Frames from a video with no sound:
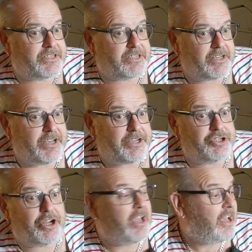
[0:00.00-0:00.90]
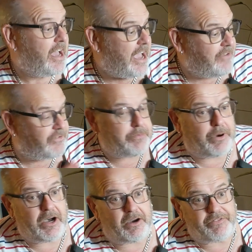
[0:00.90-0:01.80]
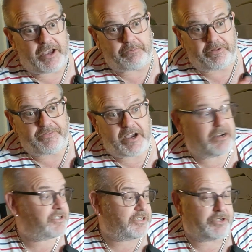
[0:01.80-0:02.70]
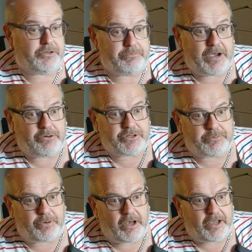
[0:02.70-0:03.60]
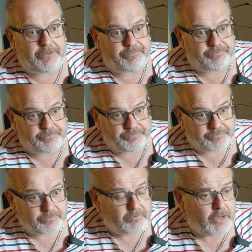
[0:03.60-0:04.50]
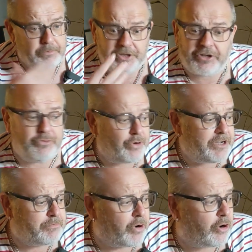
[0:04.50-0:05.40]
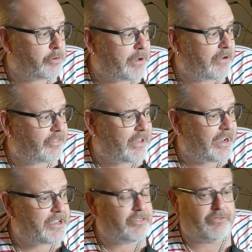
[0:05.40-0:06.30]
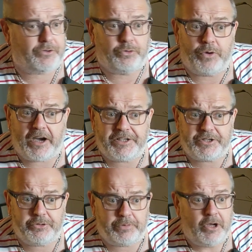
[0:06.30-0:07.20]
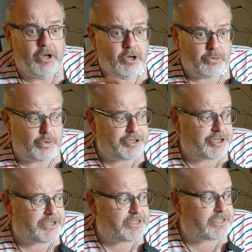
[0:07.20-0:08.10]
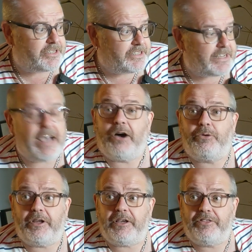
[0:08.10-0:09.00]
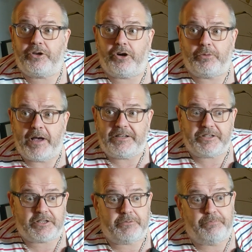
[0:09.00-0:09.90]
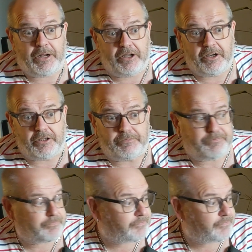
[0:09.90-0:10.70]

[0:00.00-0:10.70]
stage, every part of the amplifier has its own power supply. But you can read more about that in the full write-up, which is down in the comments below.